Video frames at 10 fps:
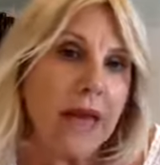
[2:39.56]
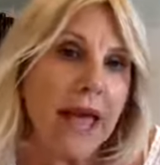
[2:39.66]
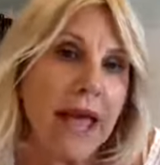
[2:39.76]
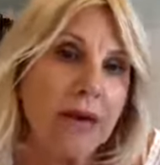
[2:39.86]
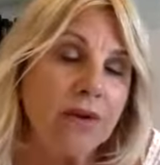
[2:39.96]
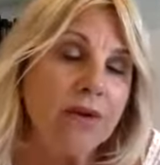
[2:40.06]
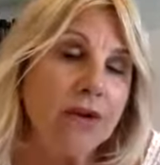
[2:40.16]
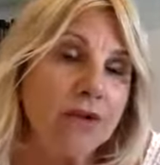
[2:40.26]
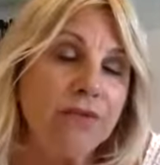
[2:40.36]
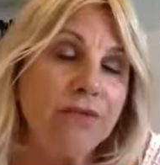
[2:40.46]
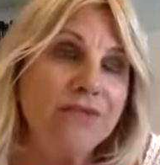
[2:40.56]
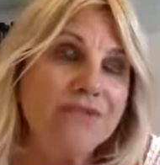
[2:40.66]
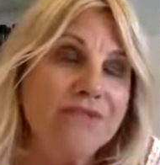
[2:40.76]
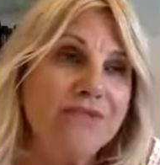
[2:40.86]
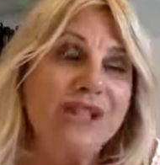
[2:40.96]
And who
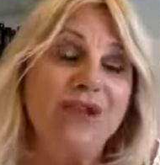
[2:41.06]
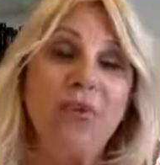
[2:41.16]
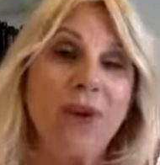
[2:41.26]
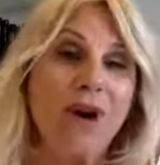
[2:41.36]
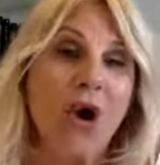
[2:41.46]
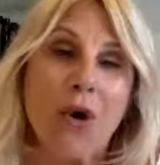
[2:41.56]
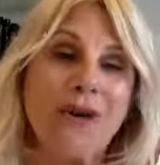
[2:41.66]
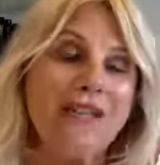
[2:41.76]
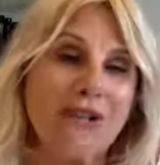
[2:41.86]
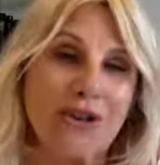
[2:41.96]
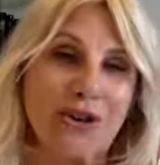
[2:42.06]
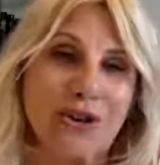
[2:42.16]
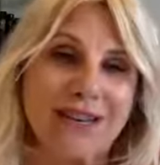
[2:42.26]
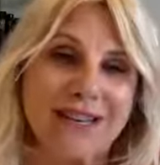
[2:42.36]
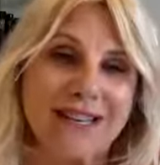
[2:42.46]
doesn't want to always look
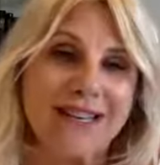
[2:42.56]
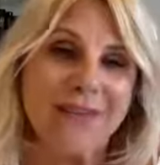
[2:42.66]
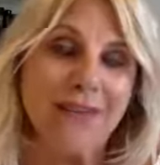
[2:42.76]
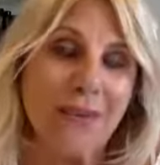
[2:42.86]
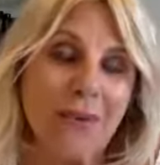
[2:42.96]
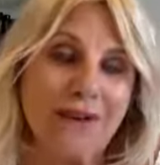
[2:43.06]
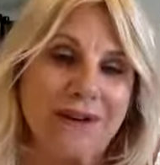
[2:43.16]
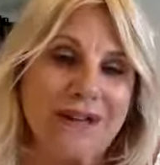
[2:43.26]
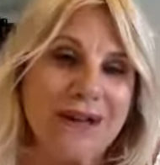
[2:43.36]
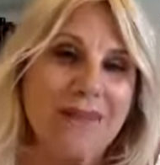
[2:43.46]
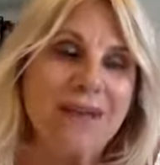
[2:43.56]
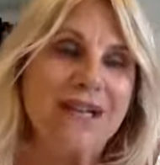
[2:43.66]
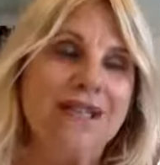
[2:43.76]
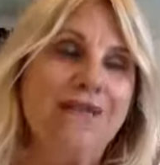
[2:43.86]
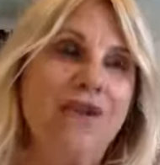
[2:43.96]
good? It's important,
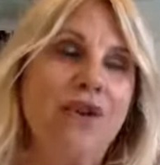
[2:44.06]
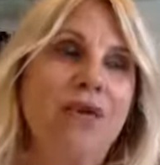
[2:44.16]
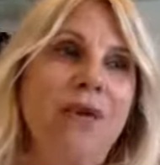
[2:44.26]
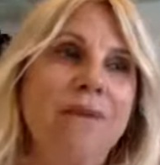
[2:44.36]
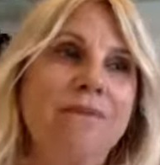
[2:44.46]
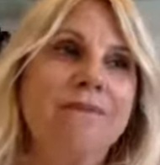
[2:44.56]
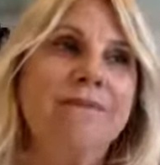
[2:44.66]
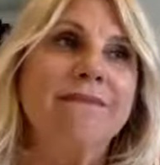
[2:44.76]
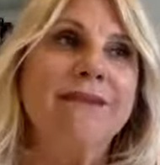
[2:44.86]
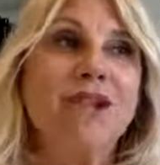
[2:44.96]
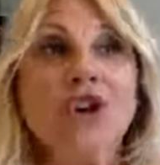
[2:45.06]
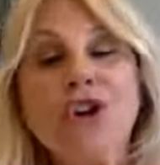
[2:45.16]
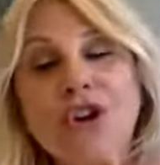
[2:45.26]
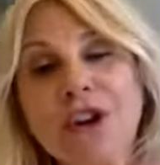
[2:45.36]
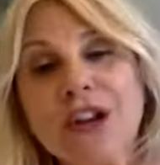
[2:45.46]
because if you look
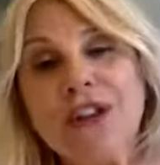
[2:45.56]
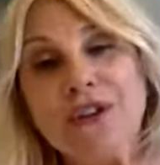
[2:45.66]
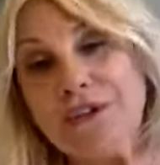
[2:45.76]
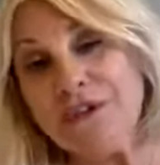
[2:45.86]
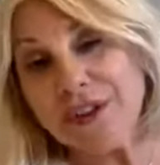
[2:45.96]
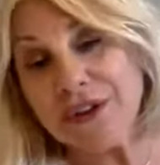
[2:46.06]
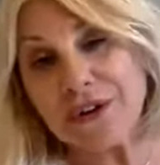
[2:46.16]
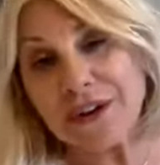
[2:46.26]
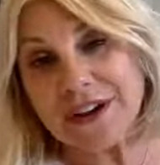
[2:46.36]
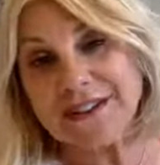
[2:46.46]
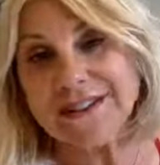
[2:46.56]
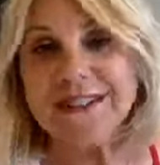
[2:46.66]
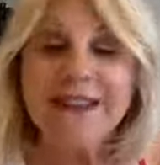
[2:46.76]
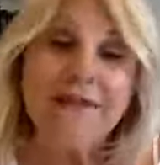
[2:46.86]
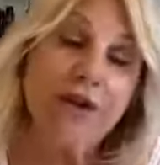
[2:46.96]
good, you feel good.
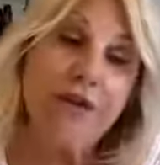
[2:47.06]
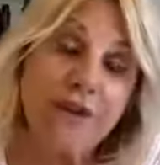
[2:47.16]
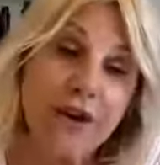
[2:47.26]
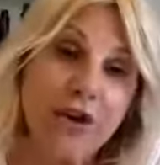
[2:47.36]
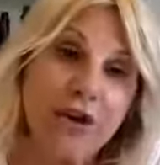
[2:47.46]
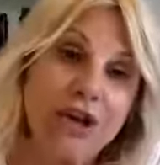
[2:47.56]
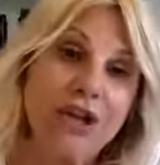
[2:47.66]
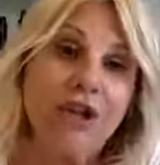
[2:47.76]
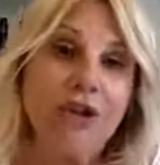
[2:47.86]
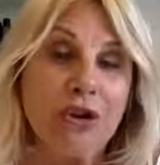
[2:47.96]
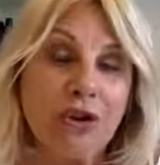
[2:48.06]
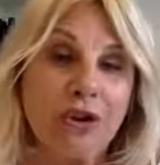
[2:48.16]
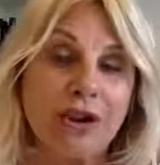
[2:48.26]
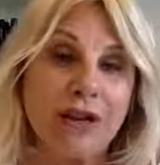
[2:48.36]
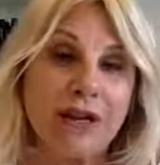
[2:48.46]
If you feel good, you look good.